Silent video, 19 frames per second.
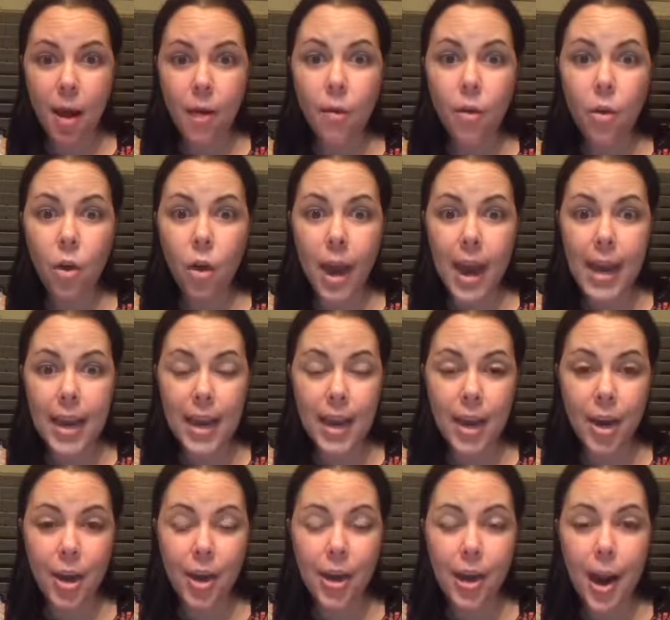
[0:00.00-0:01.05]
right
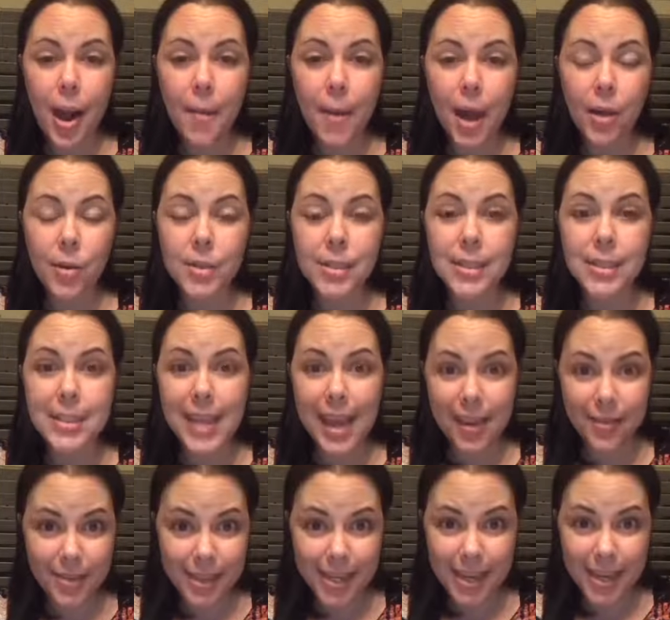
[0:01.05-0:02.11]
here about
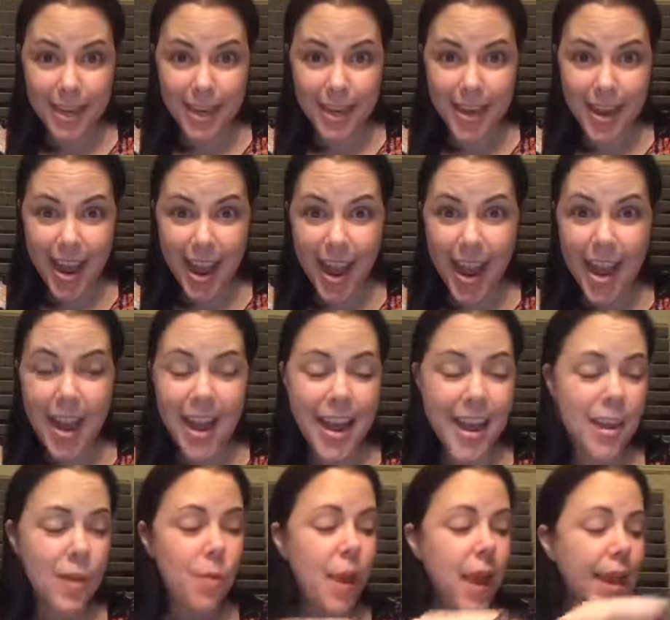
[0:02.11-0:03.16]
safety
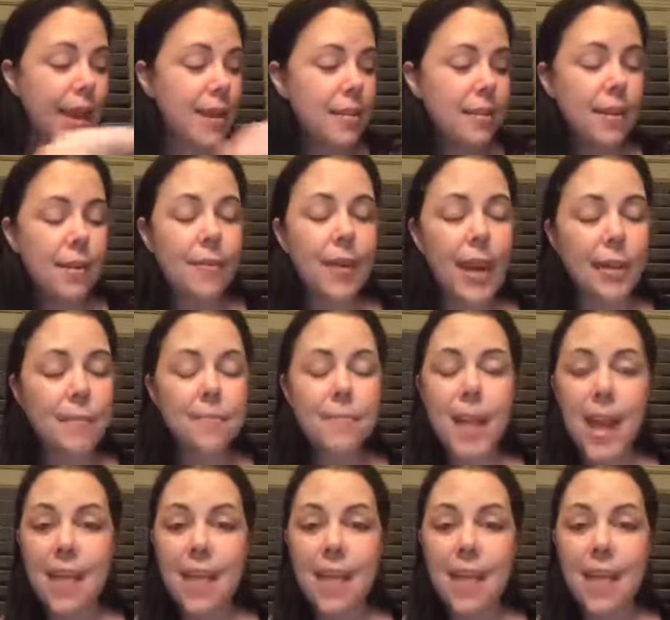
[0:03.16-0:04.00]
and why Young Living.